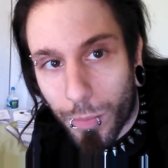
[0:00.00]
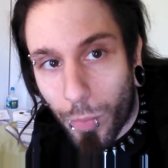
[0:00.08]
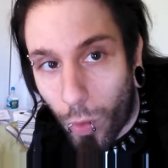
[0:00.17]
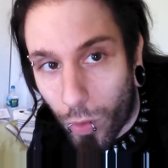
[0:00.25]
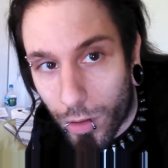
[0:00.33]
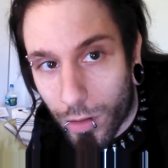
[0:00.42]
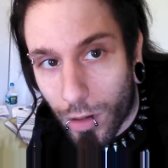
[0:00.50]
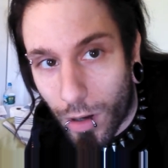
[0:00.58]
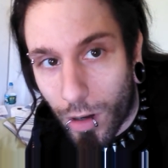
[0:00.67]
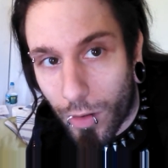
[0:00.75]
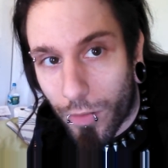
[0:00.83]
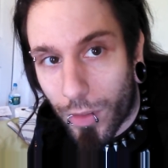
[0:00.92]
port
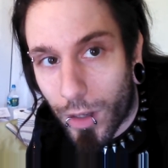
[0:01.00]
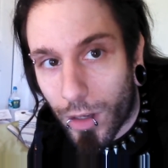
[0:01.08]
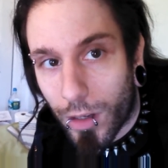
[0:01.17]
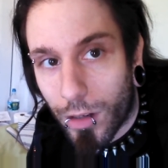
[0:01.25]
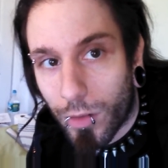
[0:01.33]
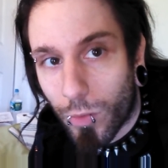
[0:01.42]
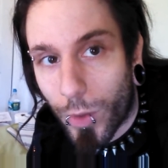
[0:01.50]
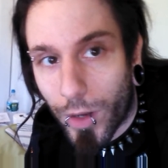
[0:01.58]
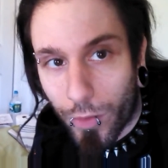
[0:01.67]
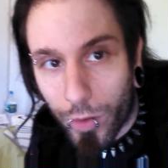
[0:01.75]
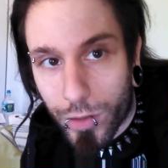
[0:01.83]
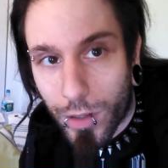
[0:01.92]
of the Wii
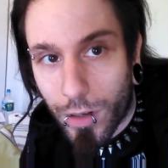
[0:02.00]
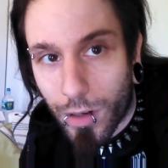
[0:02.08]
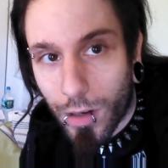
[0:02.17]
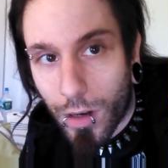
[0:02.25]
version.